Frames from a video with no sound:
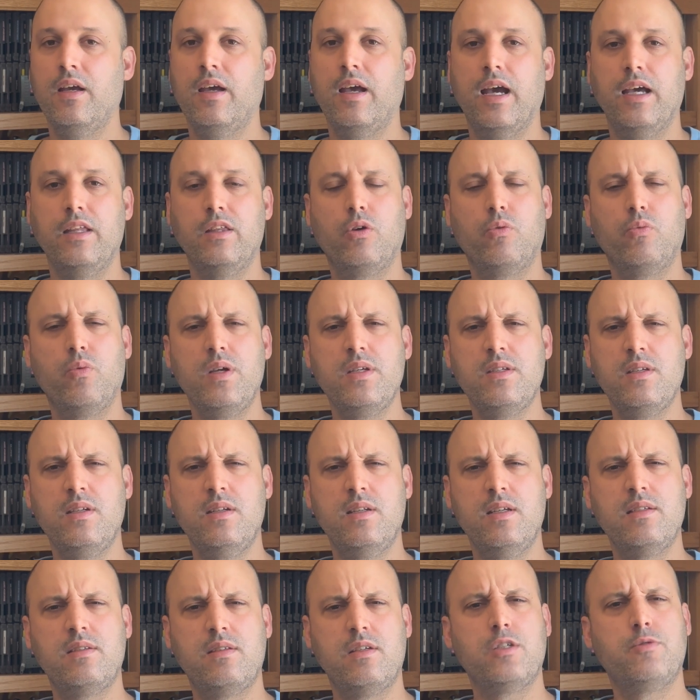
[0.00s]
And the reason
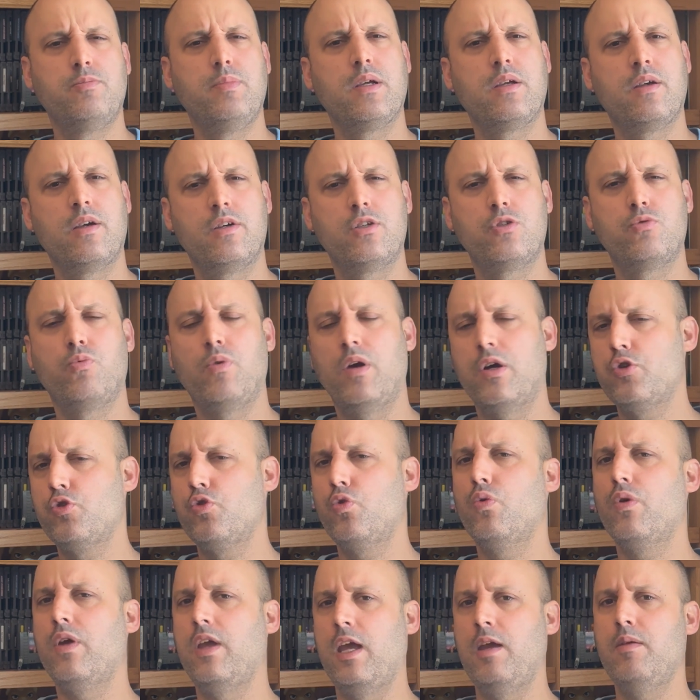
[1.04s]
is because
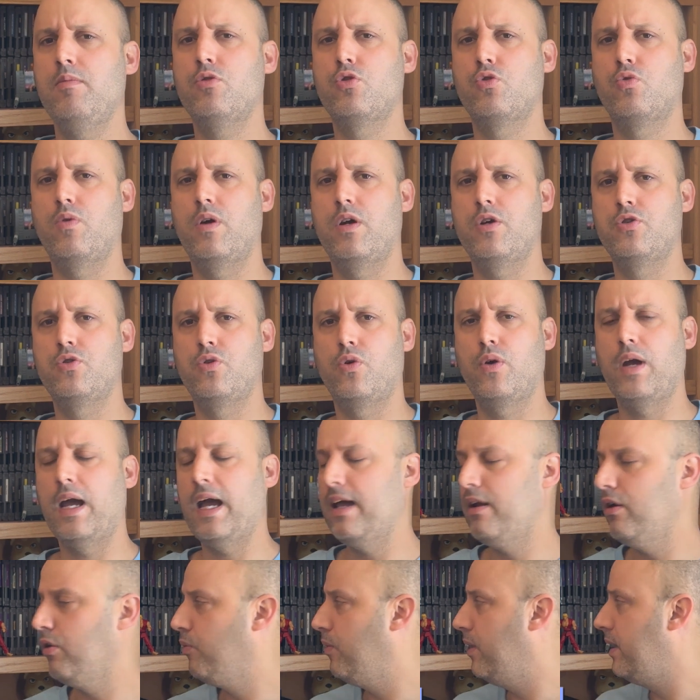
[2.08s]
retrogametreasure
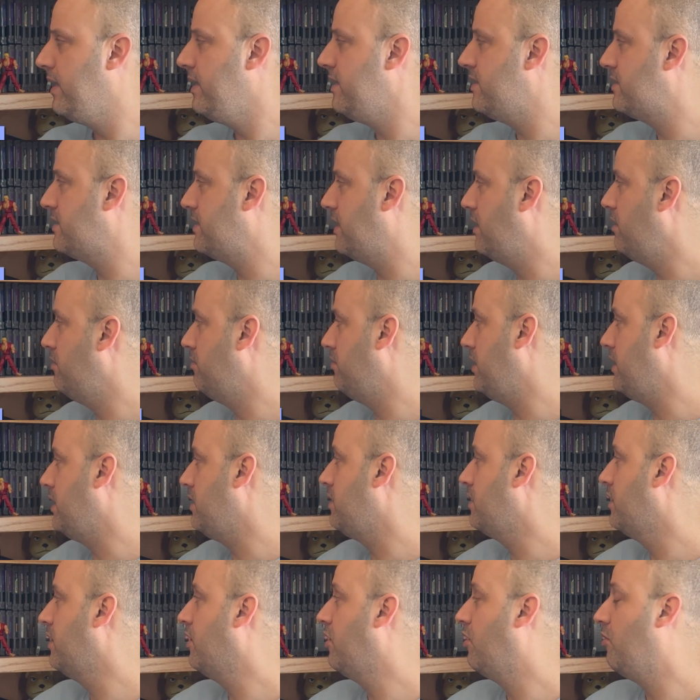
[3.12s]
had already sent me
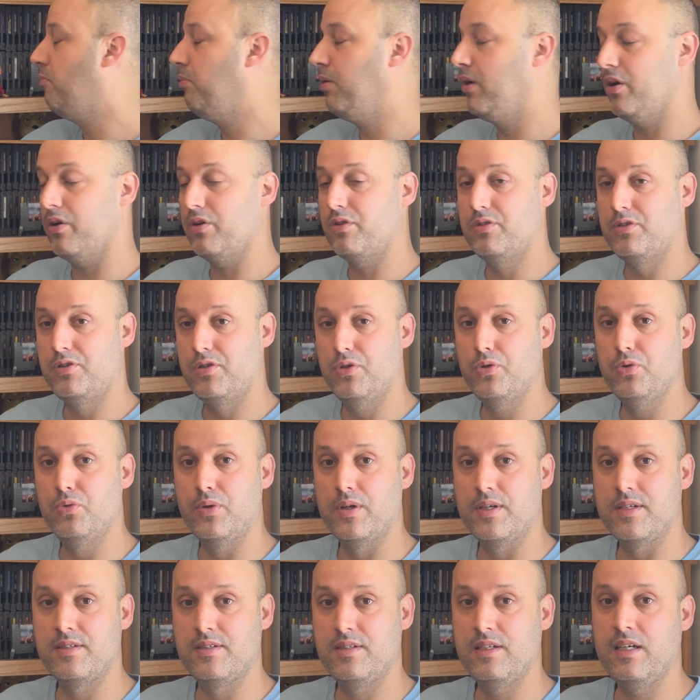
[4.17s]
part 2
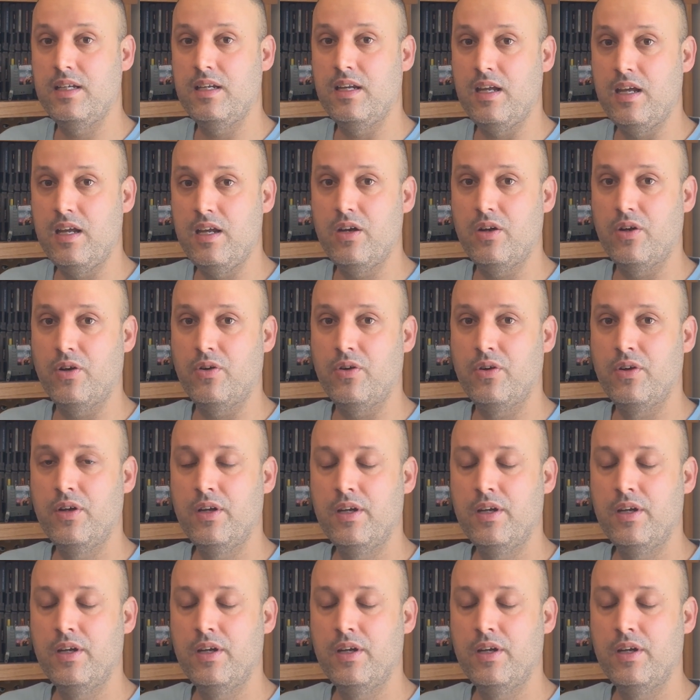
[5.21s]
as seen here.